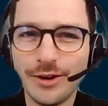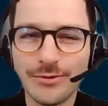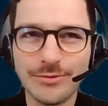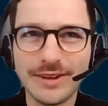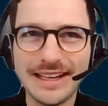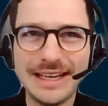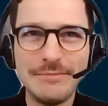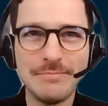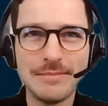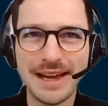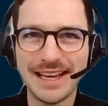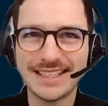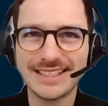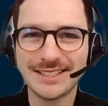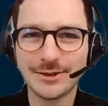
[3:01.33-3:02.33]
what really
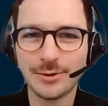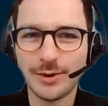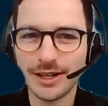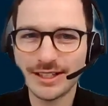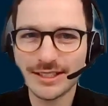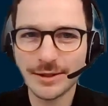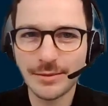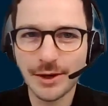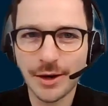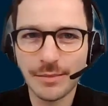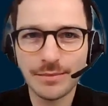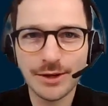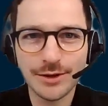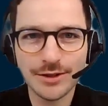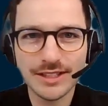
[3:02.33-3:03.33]
makes quantum
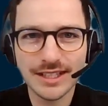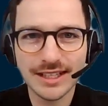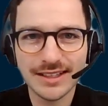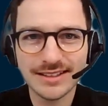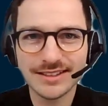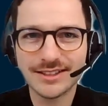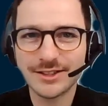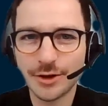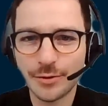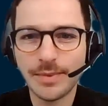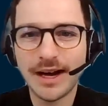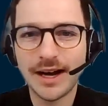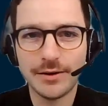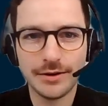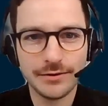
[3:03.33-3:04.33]
computing so
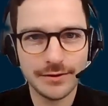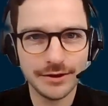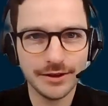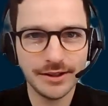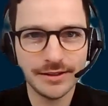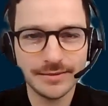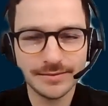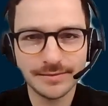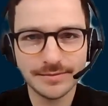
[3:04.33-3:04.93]
powerful.